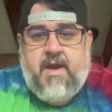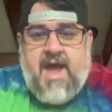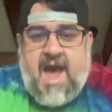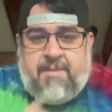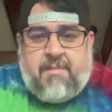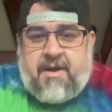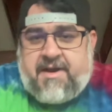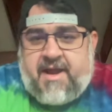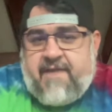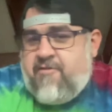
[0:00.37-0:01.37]
Happy
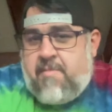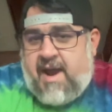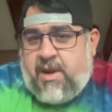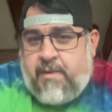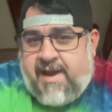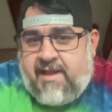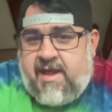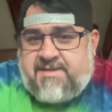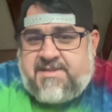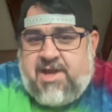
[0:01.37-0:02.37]
Monday, everybody. We got a
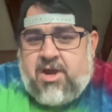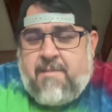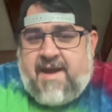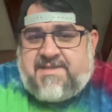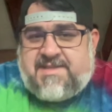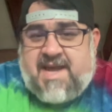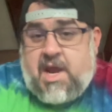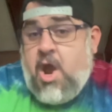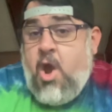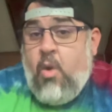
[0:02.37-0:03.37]
lot to talk about today.